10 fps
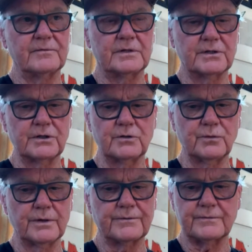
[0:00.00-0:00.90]
to do
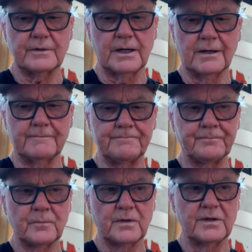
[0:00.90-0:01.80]
with
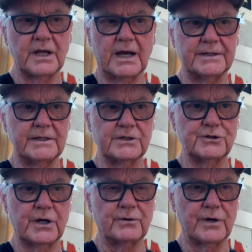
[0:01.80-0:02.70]
the idea
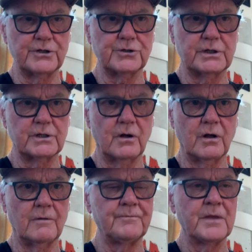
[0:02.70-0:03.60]
generation at
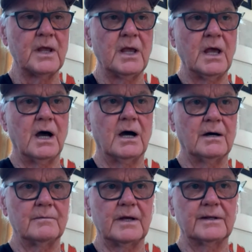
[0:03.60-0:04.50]
all.
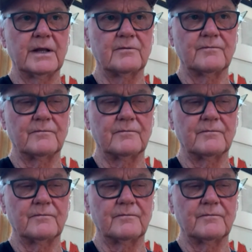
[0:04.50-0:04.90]
And then